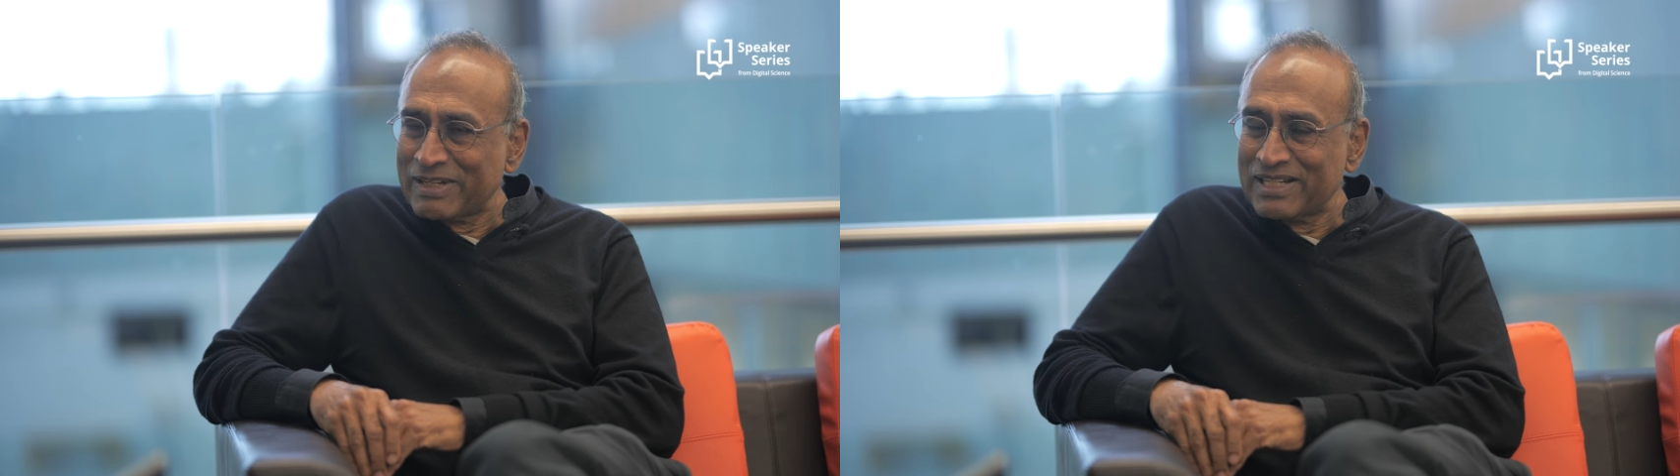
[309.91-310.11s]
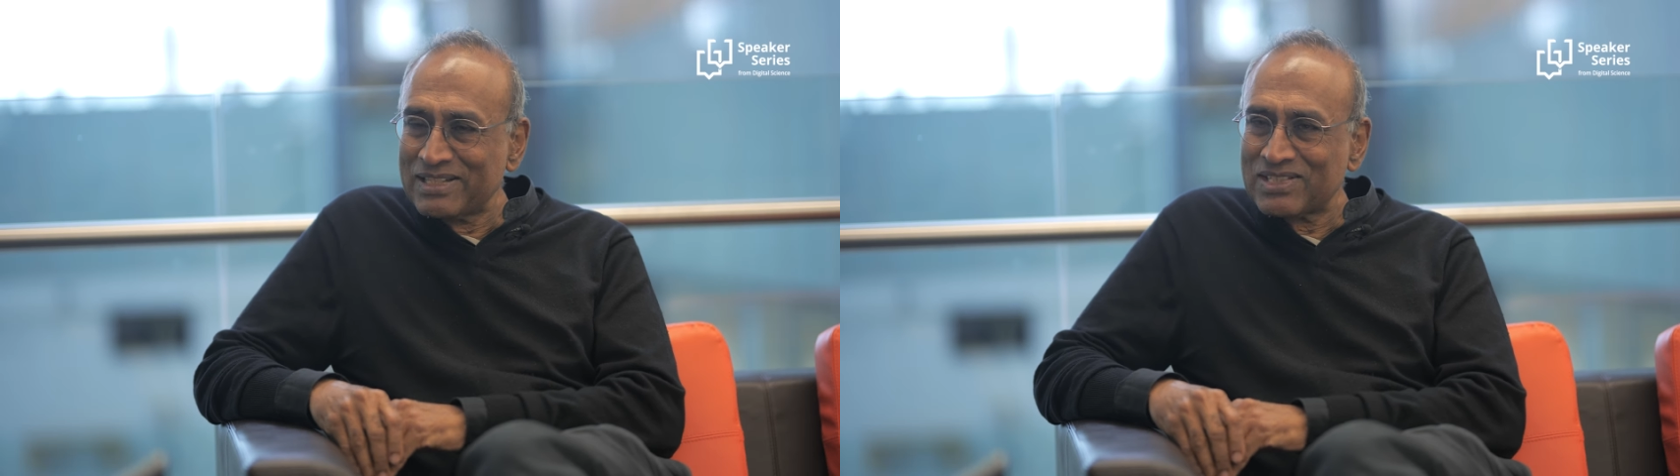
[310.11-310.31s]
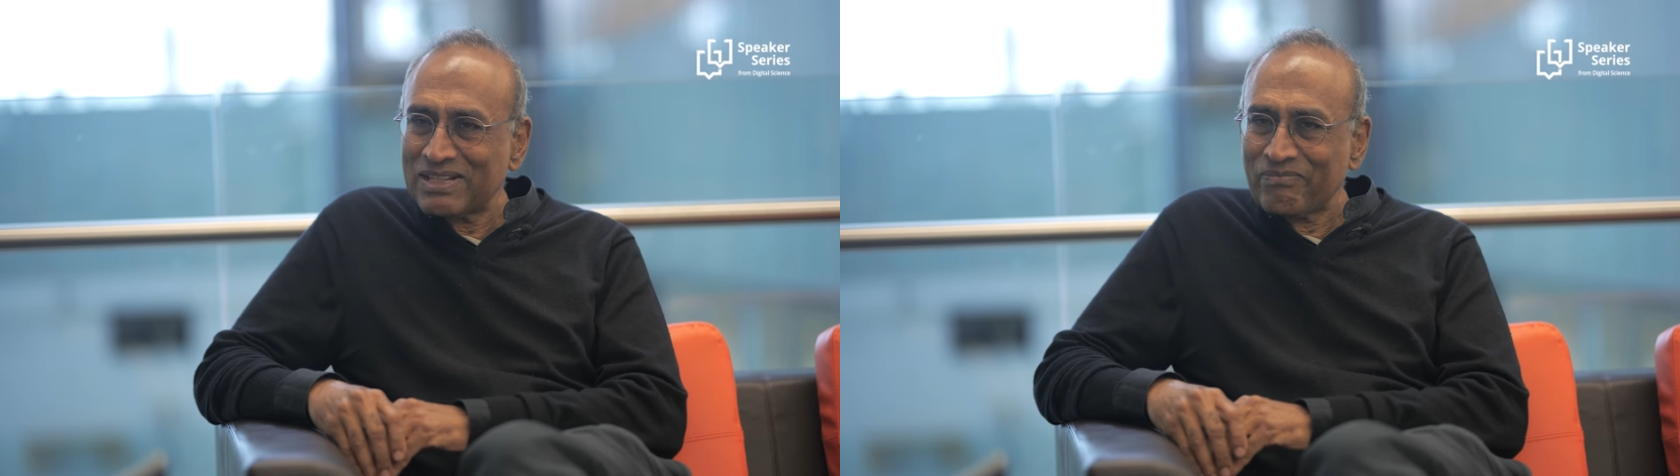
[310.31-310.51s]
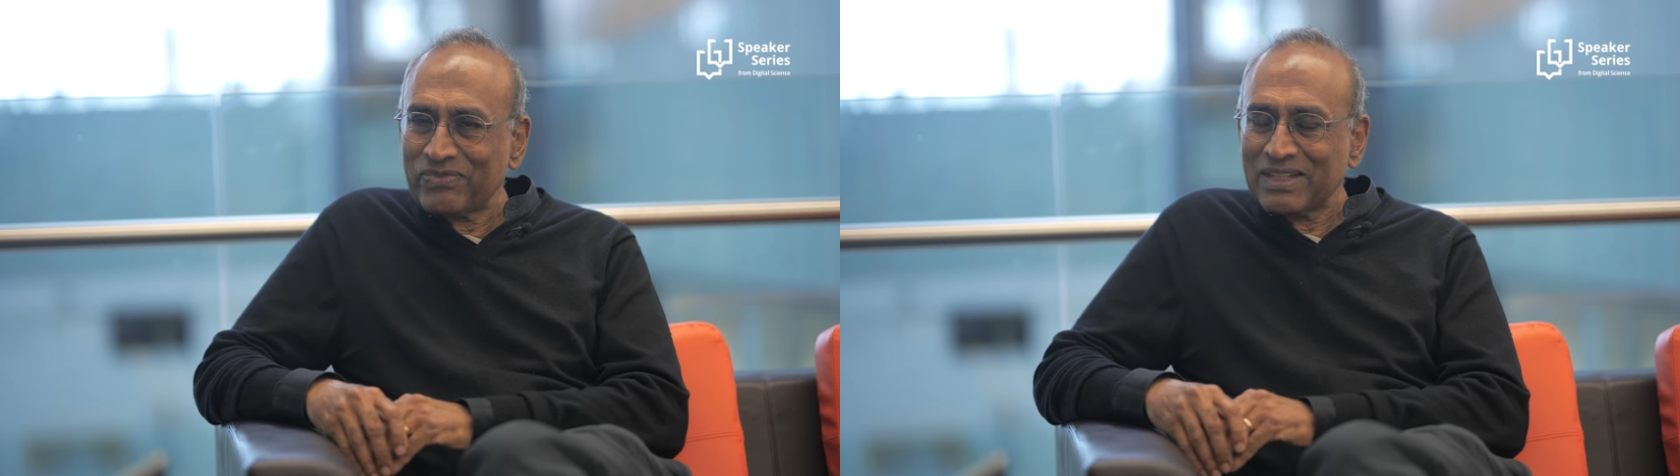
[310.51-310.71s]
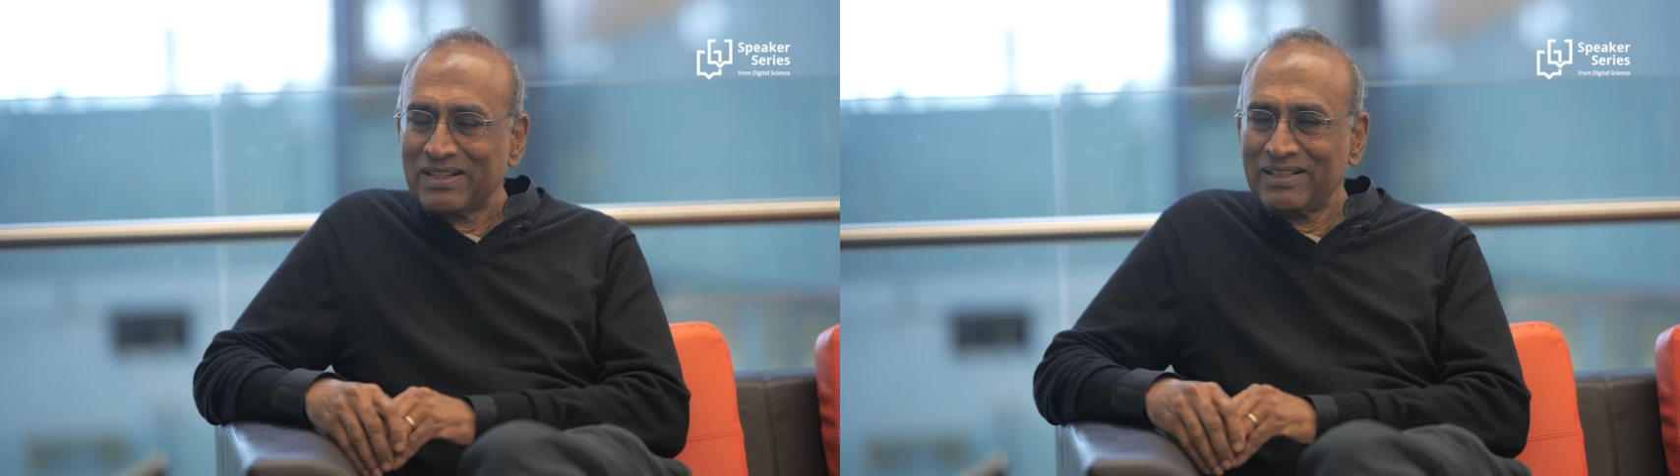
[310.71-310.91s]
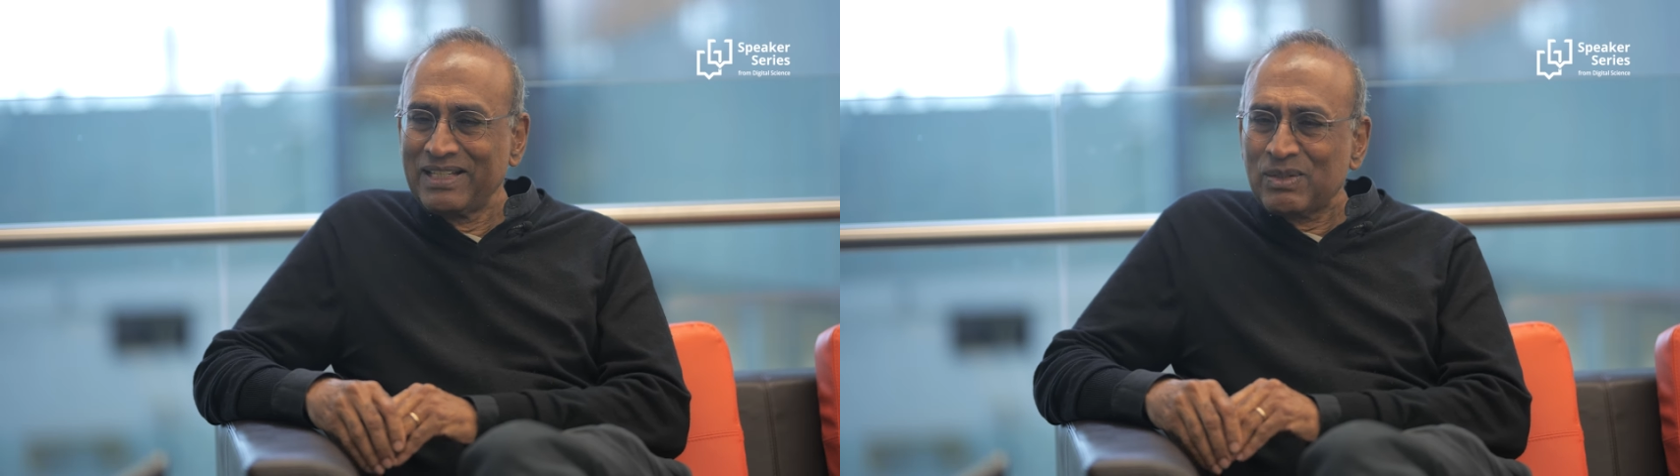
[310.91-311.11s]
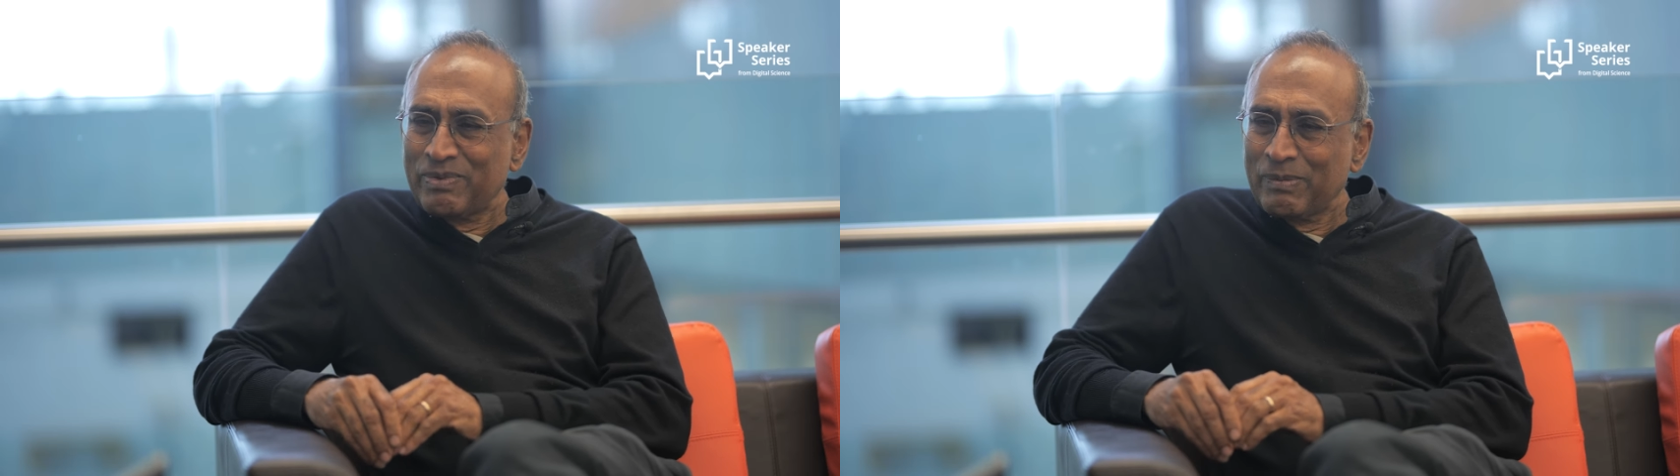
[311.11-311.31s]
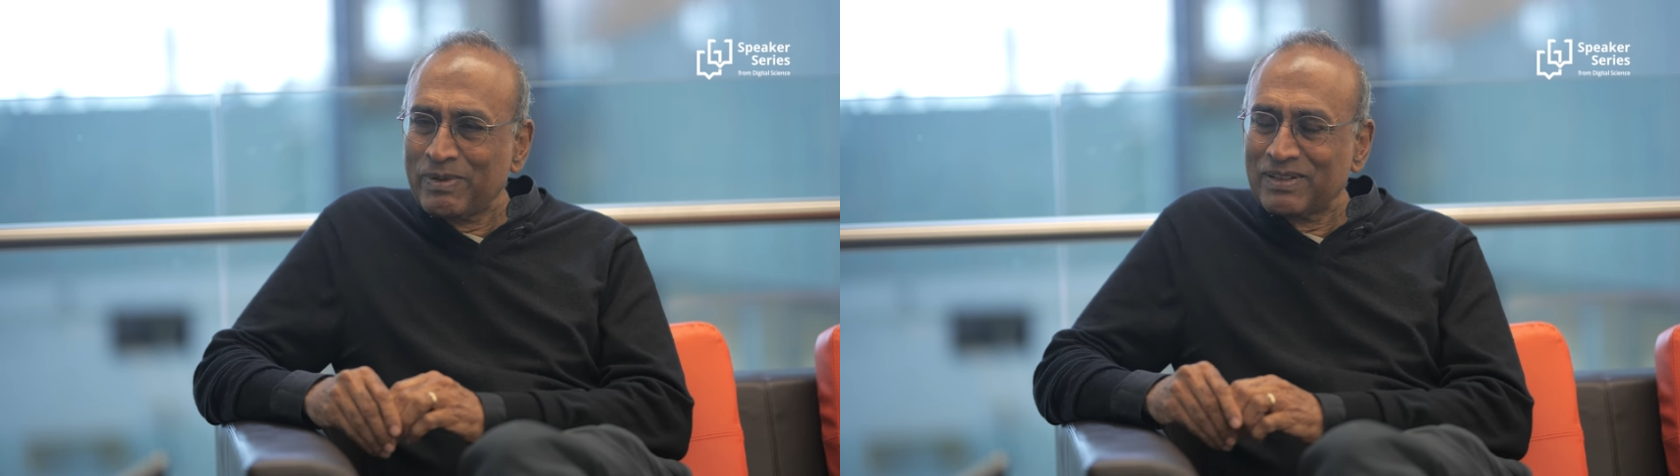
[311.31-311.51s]
me is these
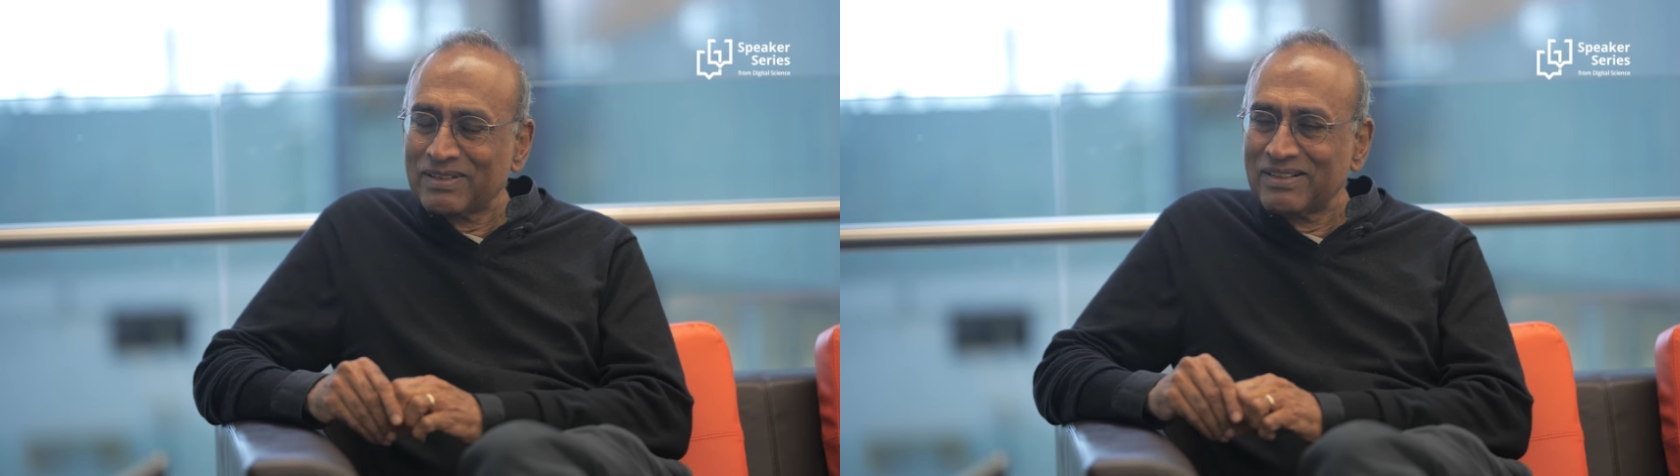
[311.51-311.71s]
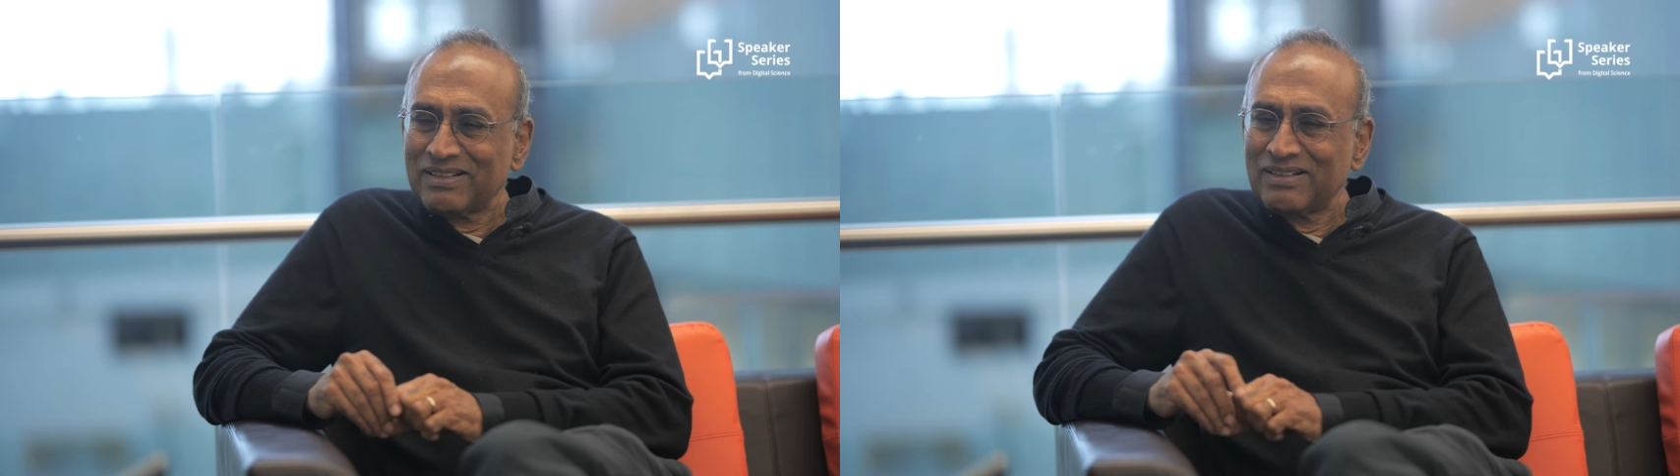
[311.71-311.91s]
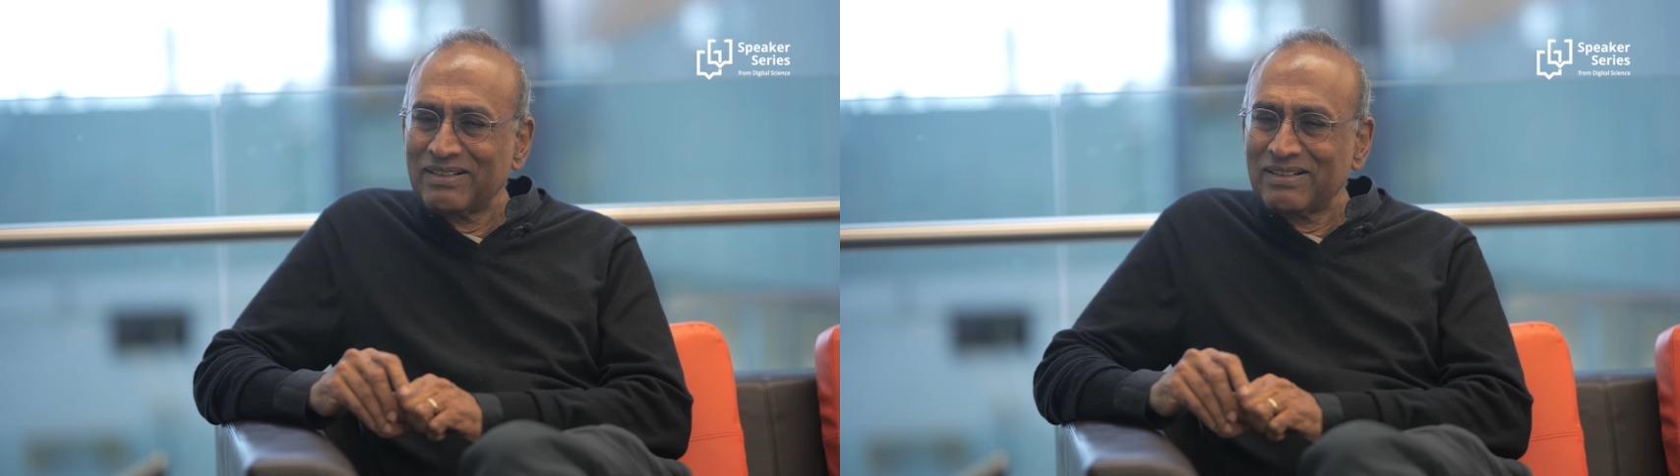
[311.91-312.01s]
people